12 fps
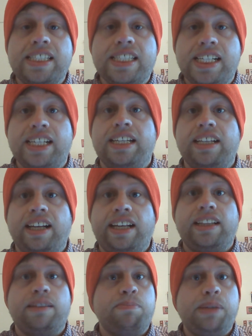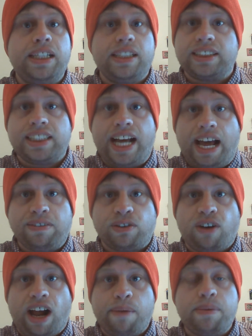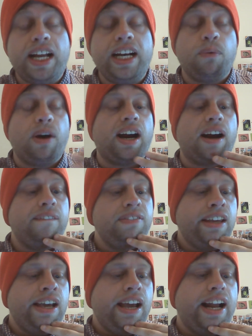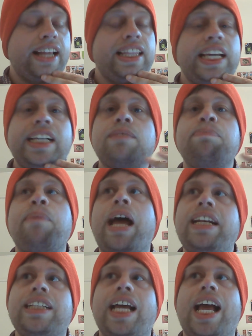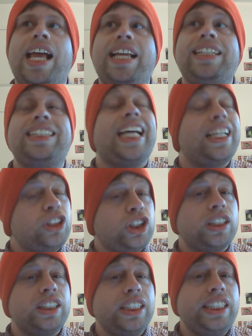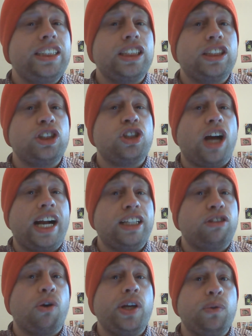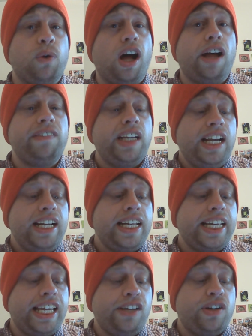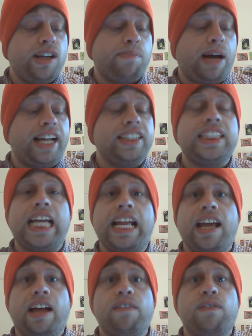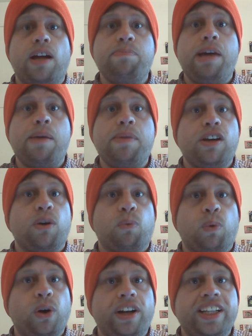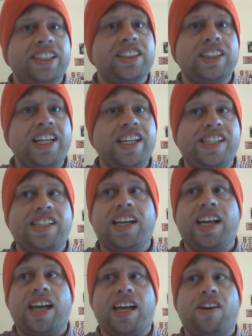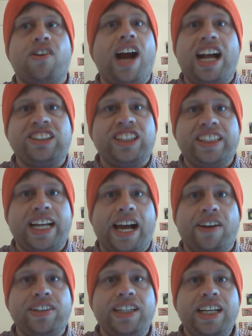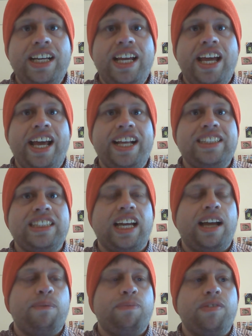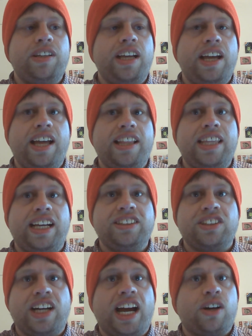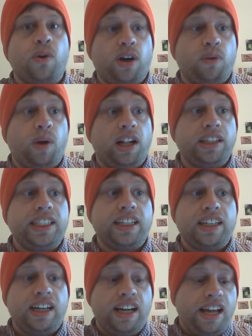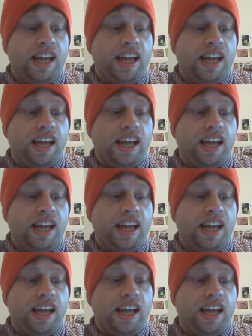c like b doesn't have a rhyme anywhere and i think it's meant uh, intentionally to try to throw you off to get you in the mindset of uh, maybe your world is is crashing down it's um, things are not going well here.